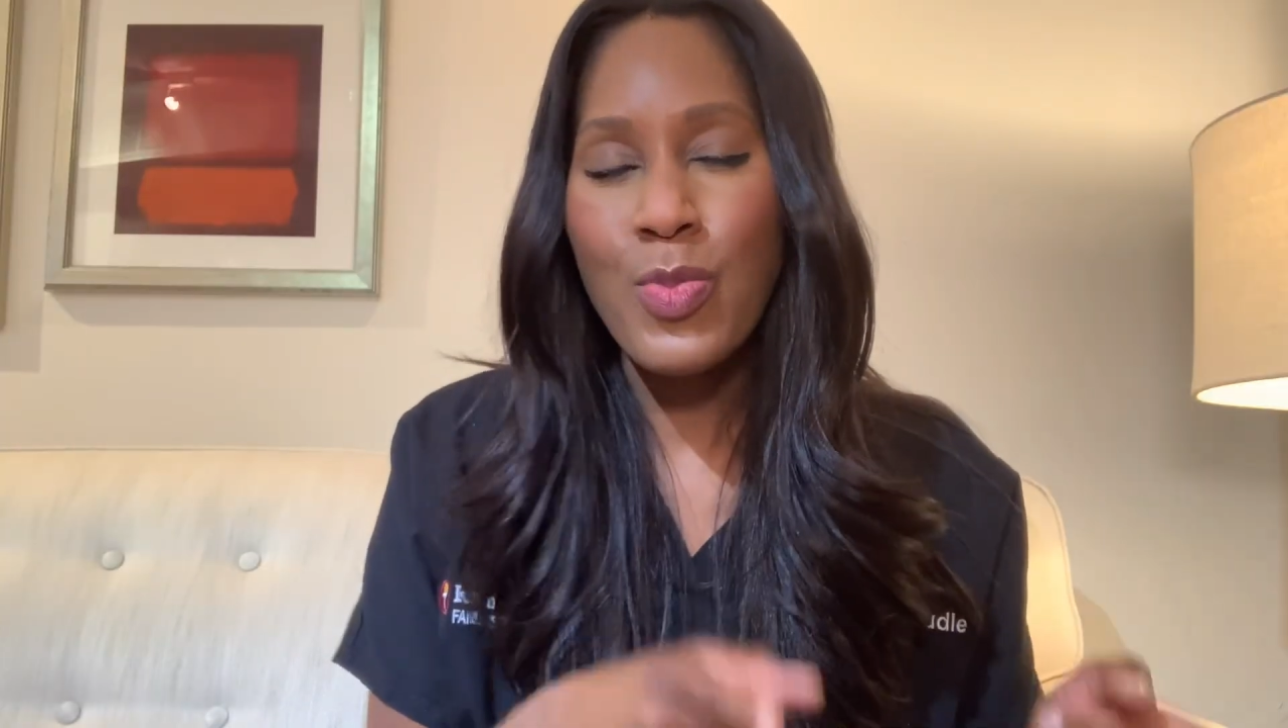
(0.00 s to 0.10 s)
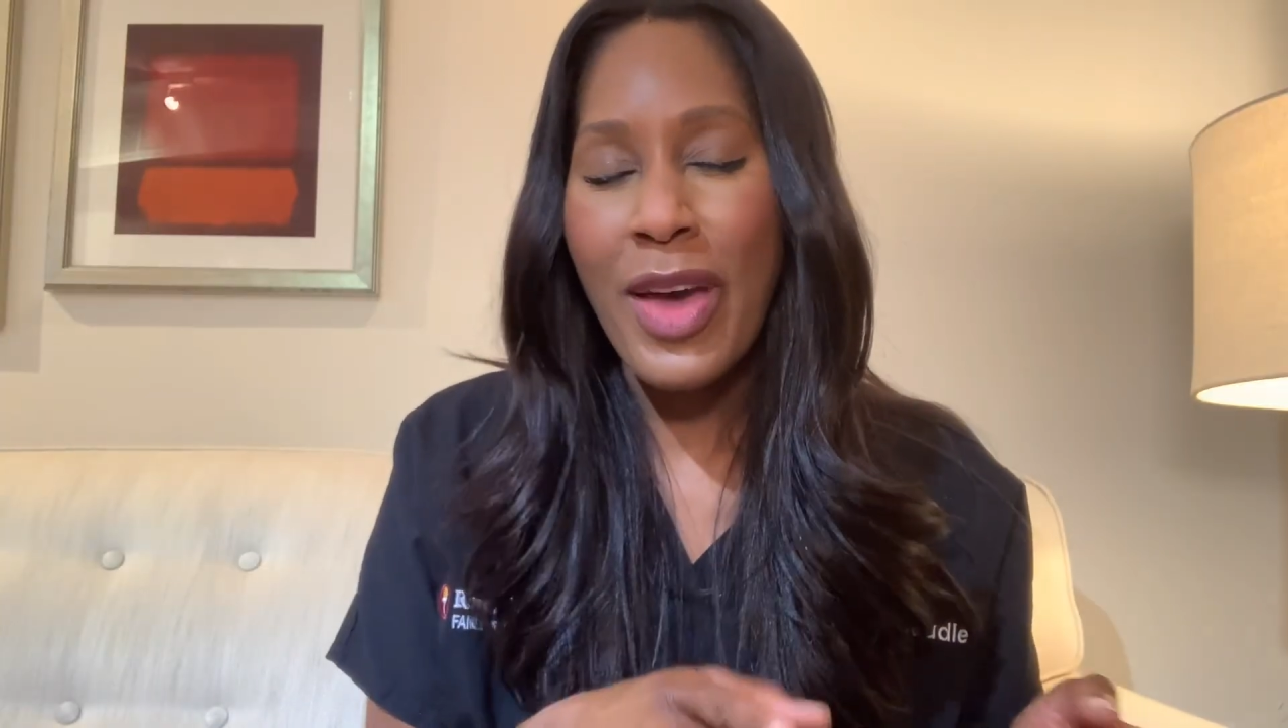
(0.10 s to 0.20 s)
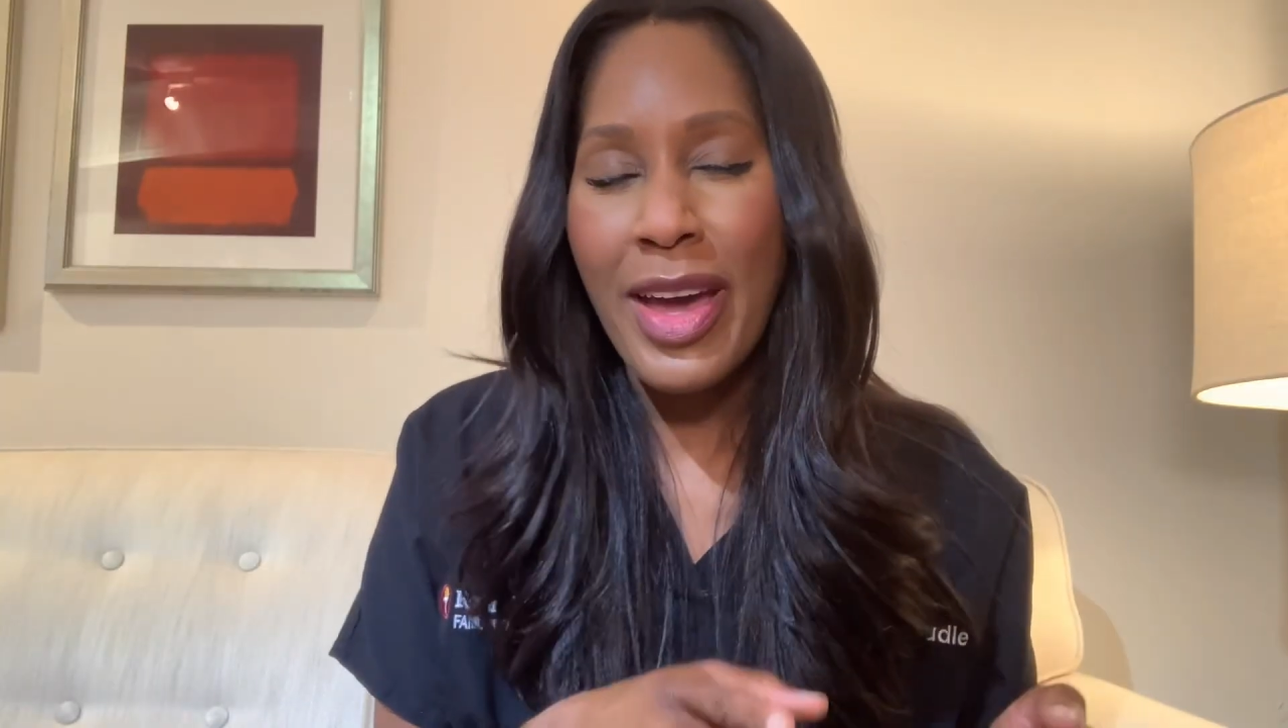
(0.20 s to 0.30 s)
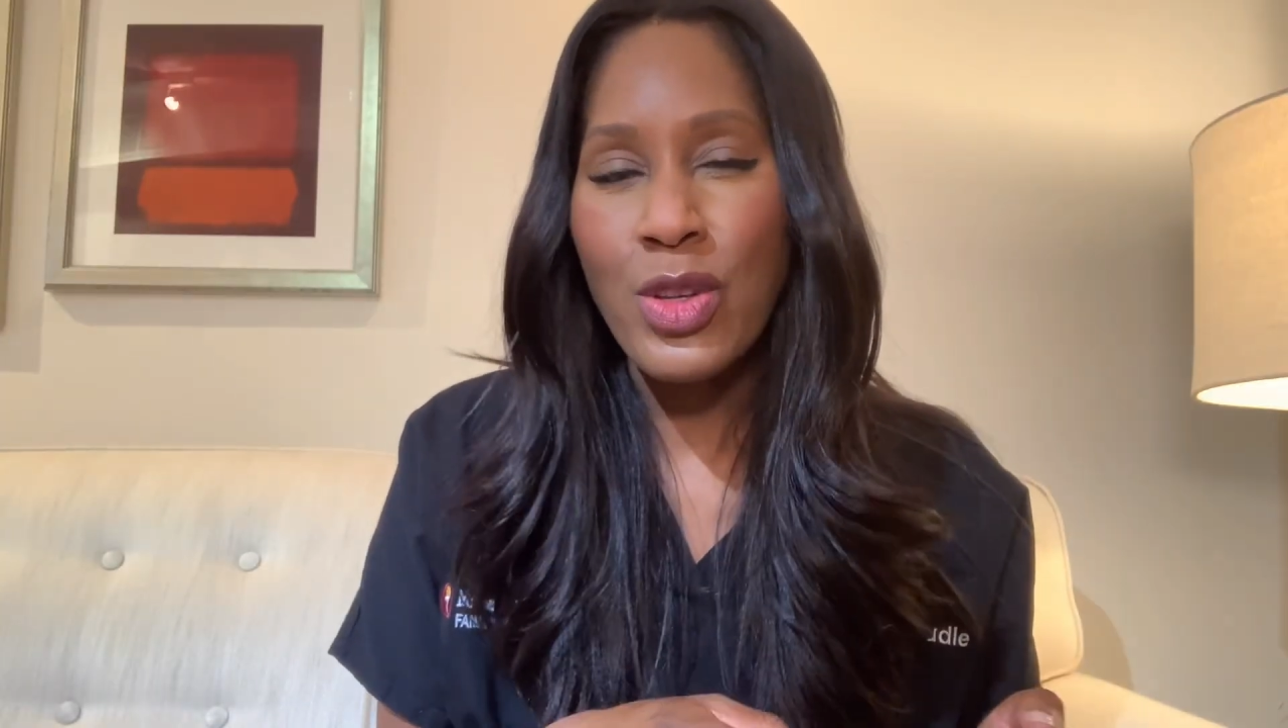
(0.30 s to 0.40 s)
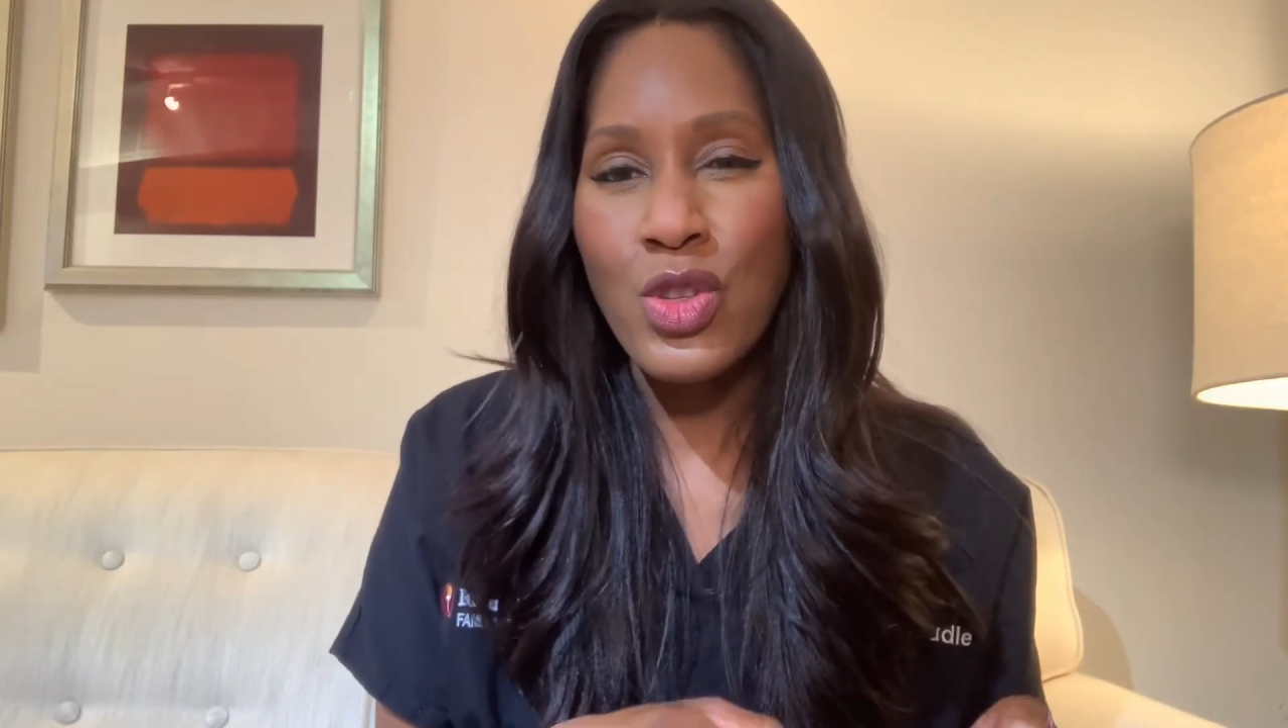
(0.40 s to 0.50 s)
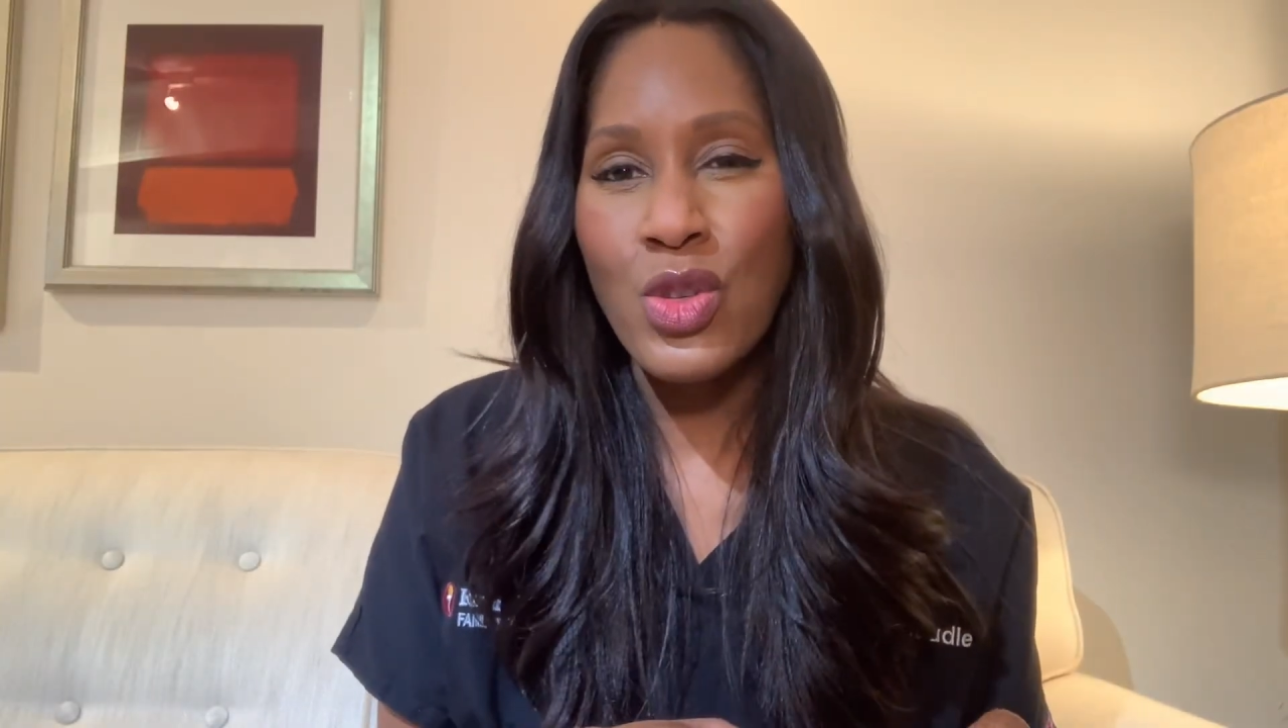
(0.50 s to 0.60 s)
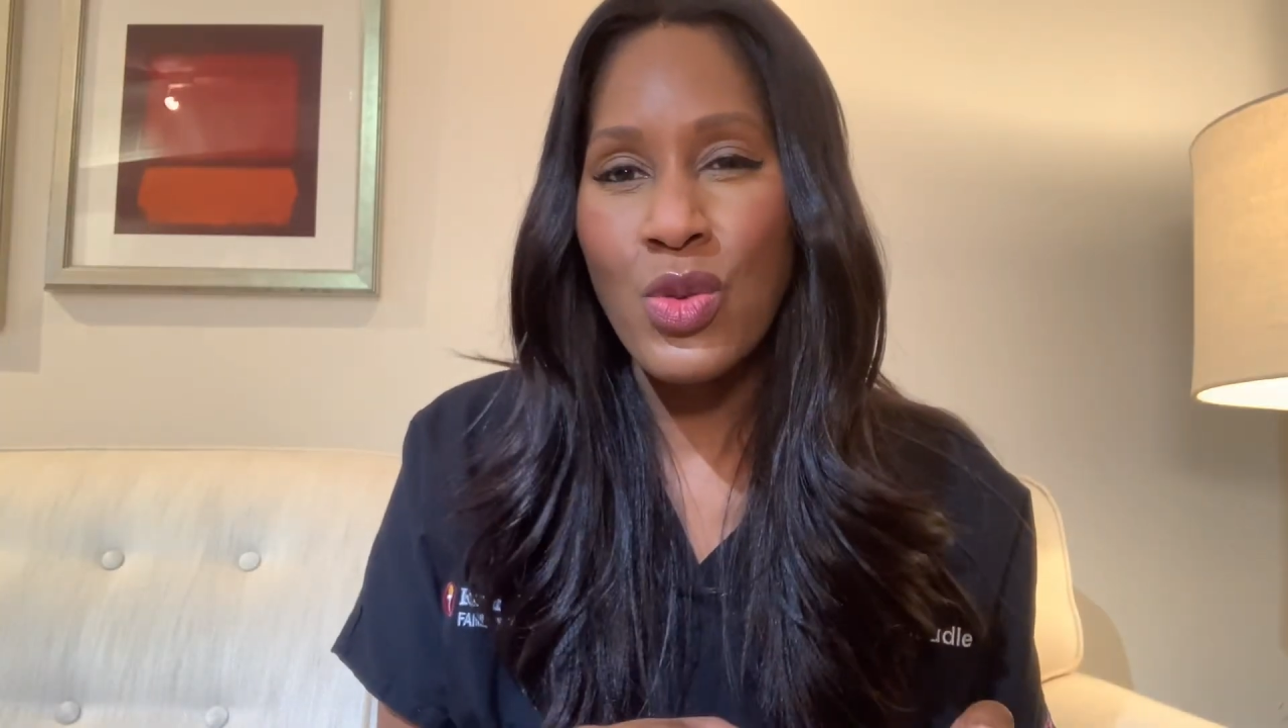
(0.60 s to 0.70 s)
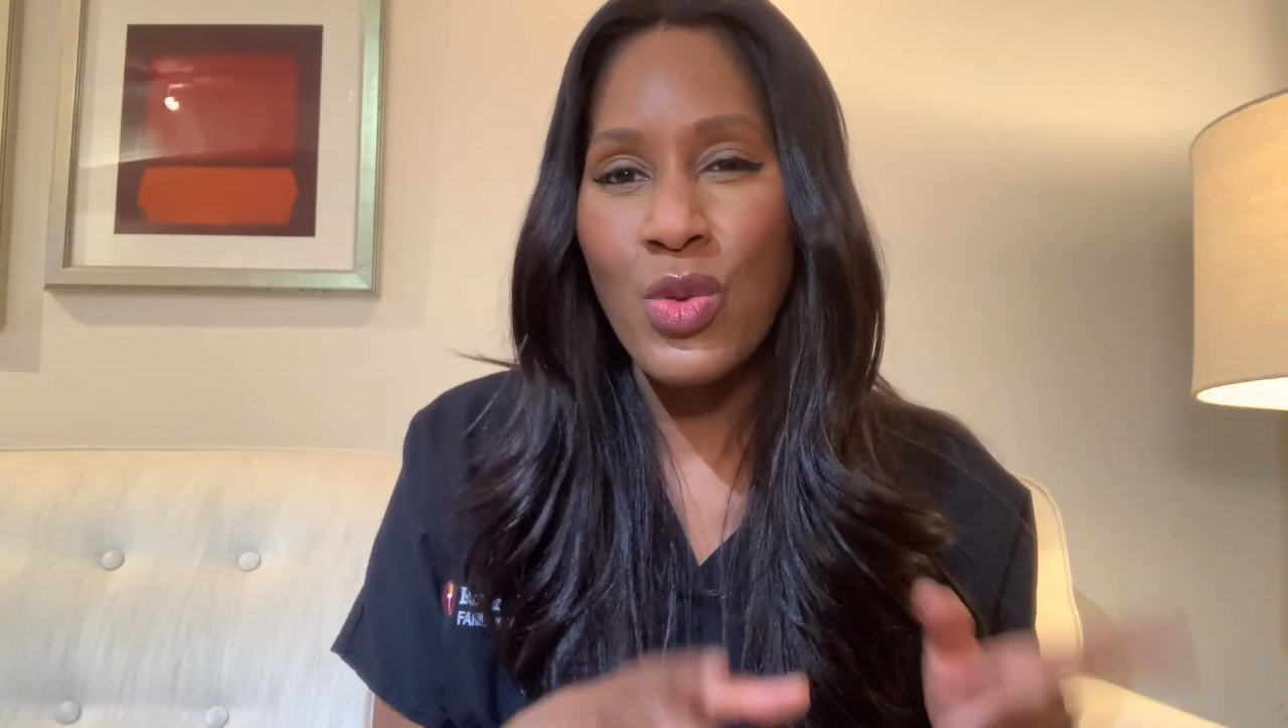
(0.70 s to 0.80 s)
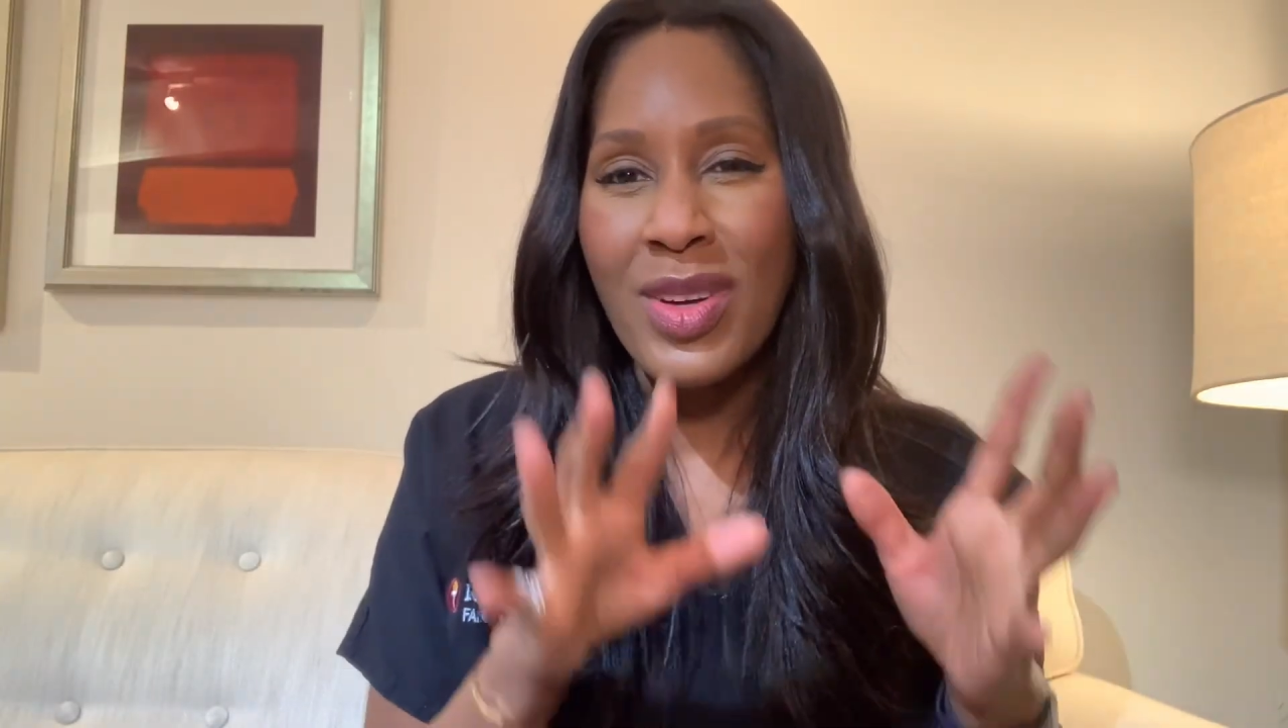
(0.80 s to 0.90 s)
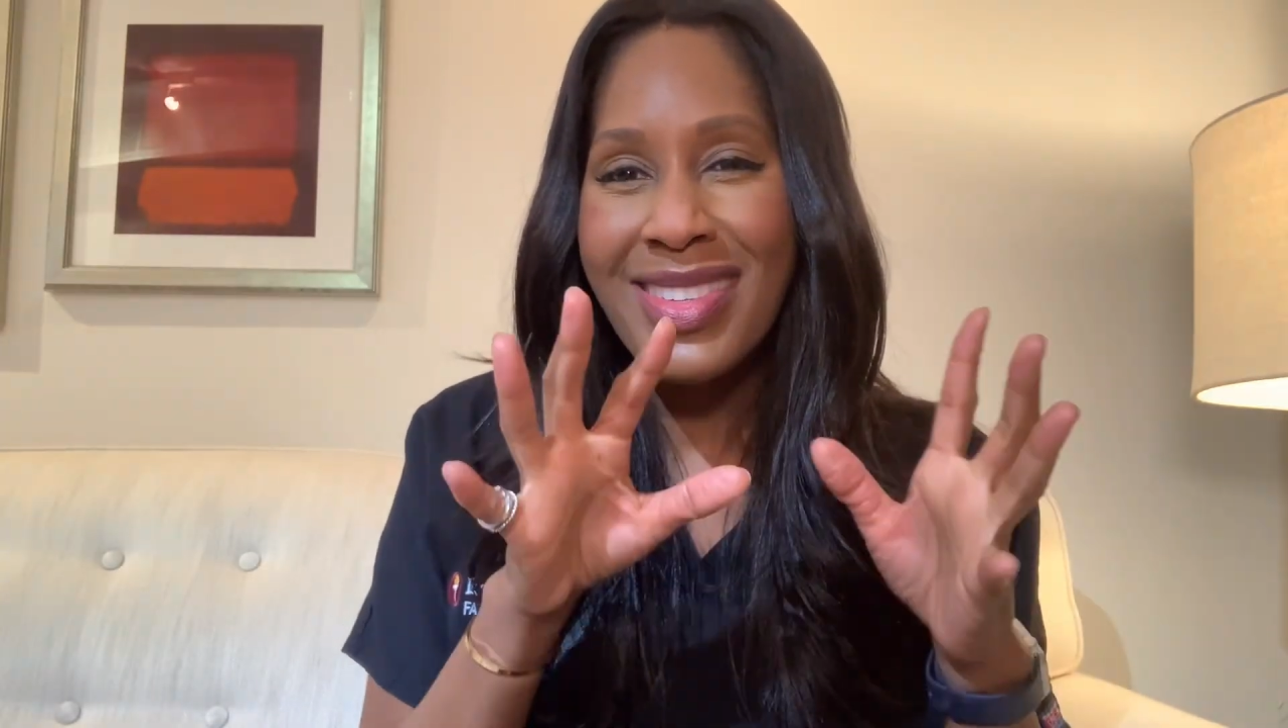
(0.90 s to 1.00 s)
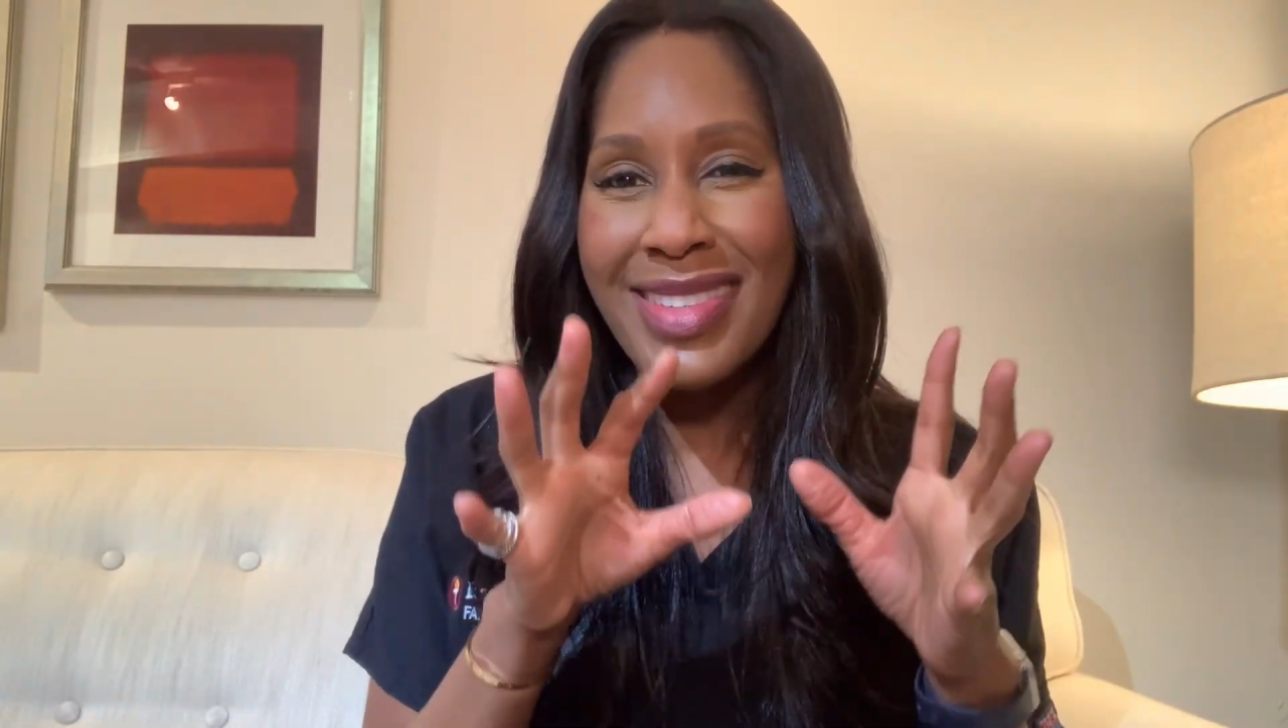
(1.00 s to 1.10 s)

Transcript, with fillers: back to